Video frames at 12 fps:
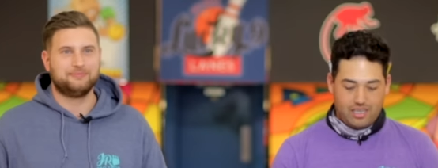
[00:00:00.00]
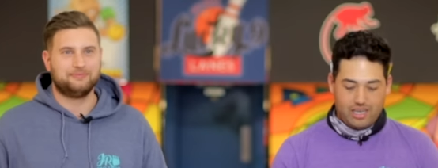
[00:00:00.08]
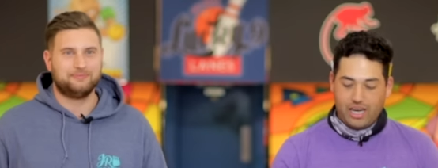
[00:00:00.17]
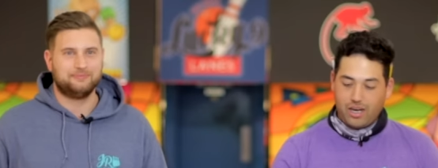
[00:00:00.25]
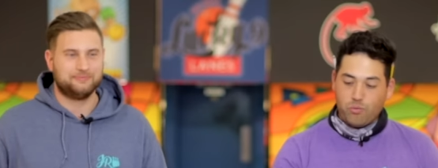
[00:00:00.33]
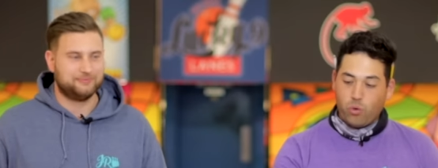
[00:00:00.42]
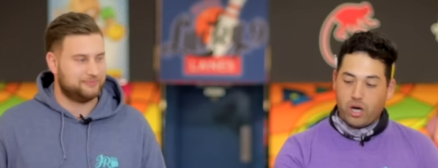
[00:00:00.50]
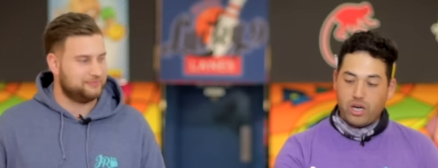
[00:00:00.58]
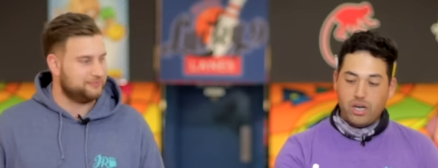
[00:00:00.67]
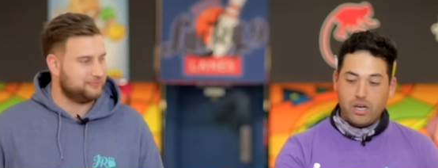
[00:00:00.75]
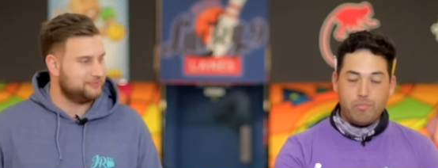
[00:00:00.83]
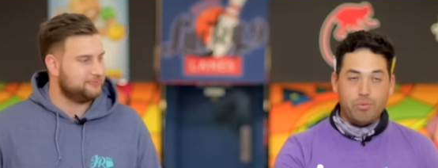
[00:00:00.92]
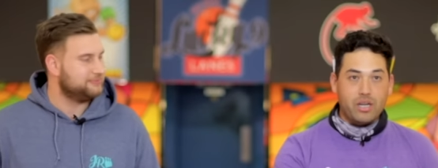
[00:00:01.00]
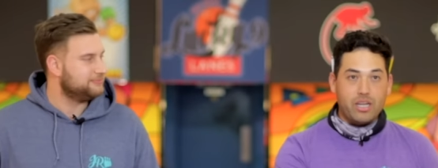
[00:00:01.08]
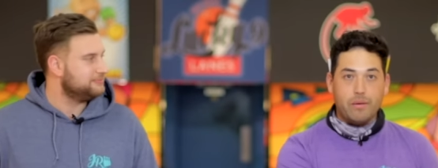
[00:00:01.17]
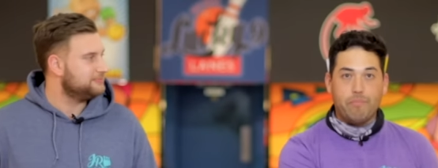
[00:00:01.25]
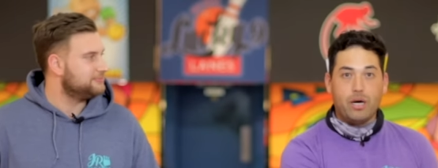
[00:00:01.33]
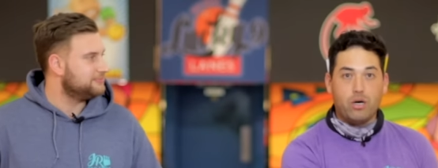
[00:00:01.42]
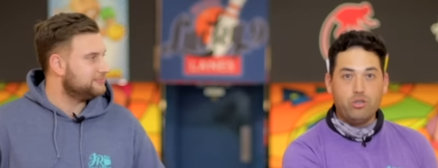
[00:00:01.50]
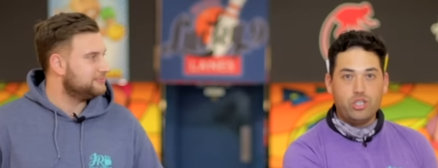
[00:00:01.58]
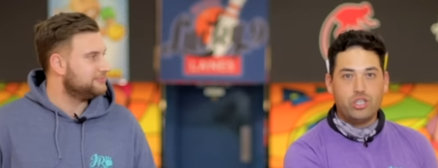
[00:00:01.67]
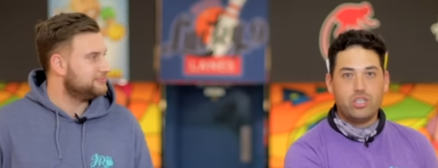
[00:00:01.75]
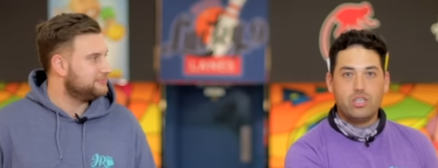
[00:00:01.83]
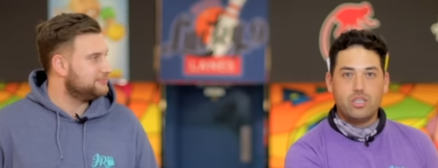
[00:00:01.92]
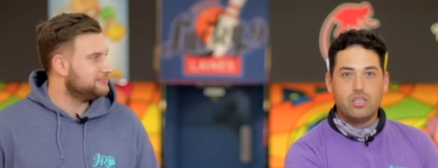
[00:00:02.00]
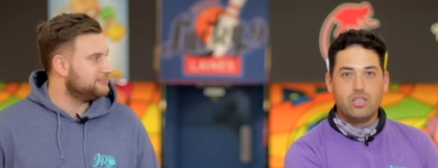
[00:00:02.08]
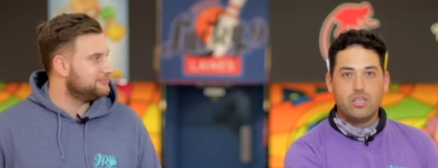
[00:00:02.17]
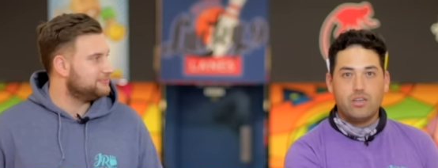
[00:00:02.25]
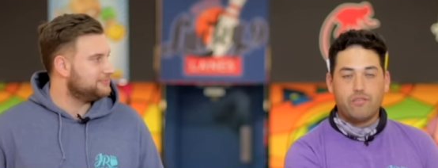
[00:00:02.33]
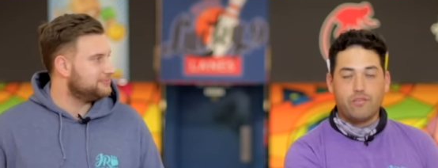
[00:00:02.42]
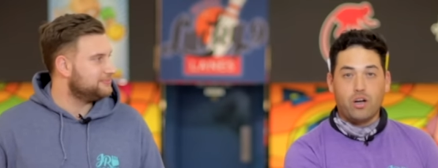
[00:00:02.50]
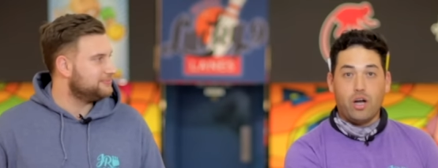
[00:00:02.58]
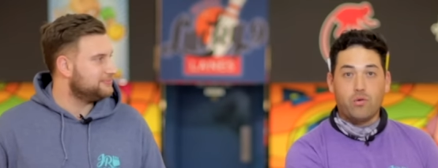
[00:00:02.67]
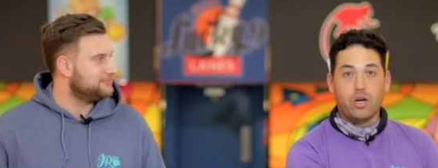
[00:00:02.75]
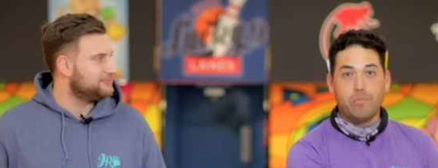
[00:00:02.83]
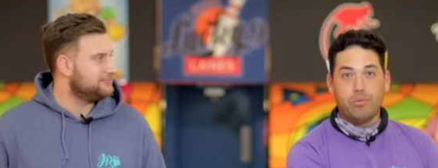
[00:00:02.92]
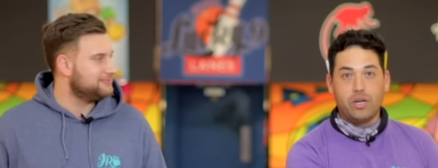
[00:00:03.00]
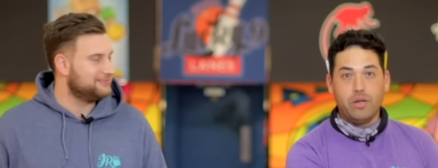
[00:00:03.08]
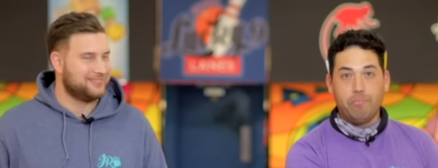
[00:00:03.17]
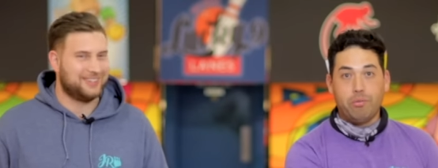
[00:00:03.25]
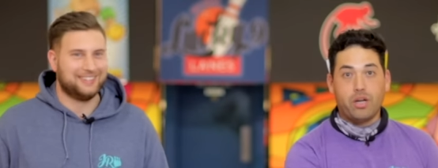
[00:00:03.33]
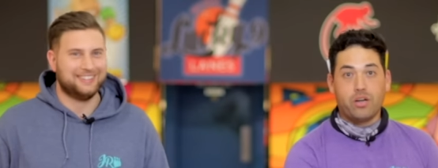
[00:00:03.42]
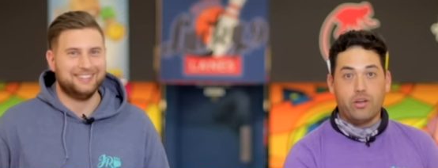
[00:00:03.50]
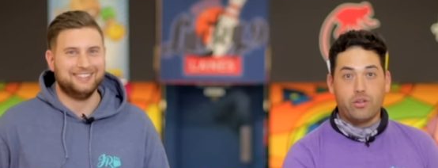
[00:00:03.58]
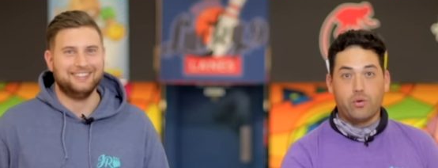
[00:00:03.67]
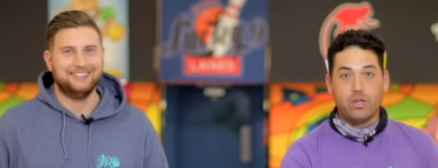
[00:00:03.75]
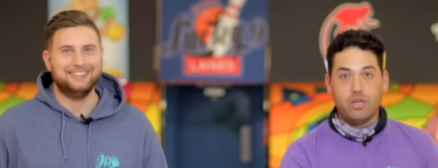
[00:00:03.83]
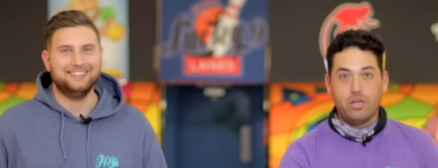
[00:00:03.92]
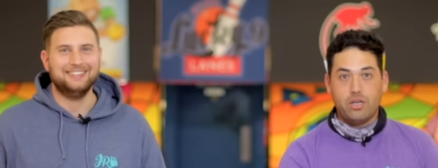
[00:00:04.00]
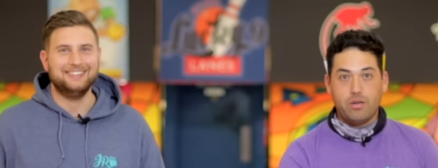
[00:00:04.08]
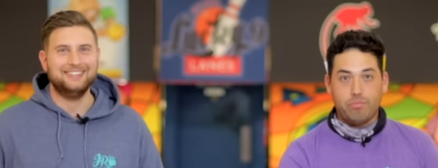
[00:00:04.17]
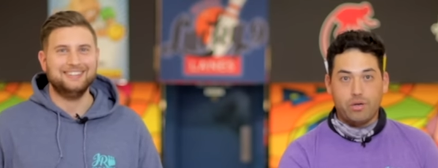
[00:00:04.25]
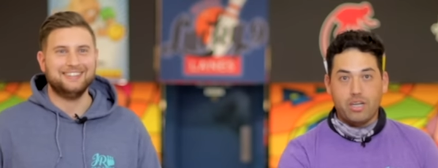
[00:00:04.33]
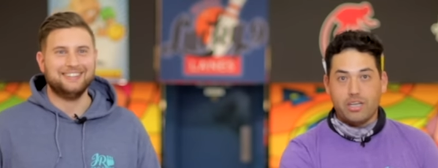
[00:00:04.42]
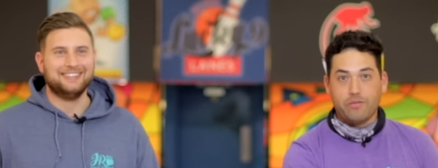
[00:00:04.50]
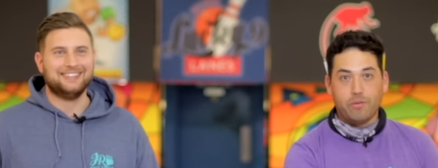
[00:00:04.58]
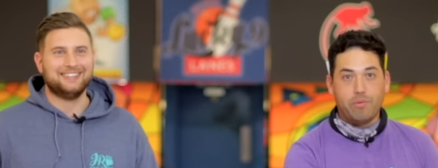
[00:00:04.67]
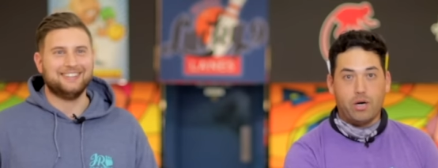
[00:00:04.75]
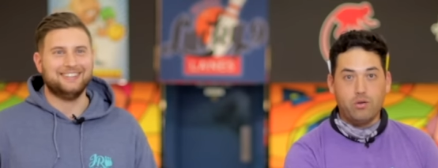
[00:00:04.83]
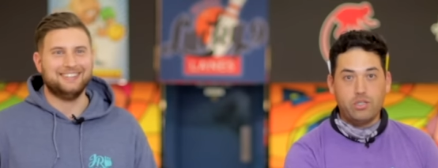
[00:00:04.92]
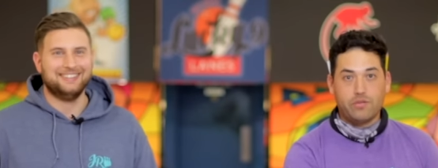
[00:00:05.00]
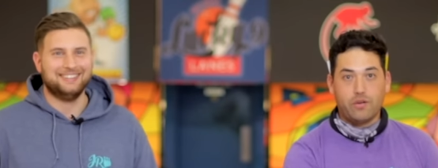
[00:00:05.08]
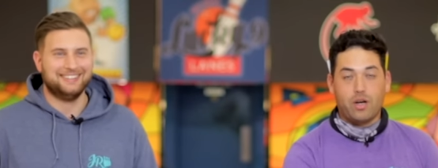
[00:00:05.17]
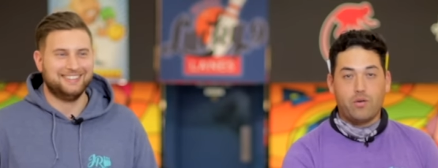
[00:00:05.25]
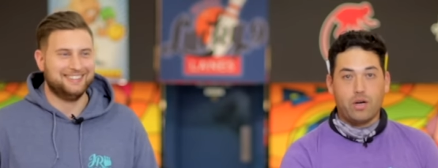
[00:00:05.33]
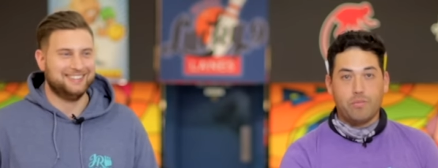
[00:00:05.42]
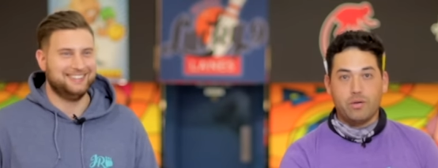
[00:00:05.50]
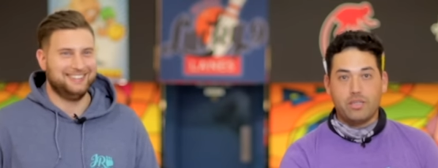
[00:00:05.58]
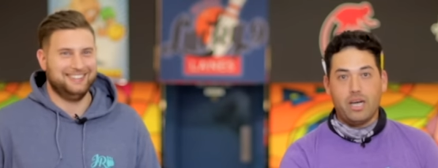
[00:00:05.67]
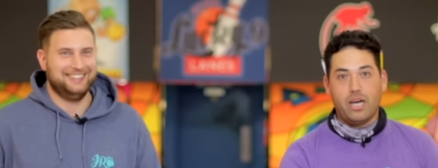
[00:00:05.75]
Speaker 1: I had one, put it in a pouch, forgot where I put it, bought another one, put it in a different pouch, forgot where I put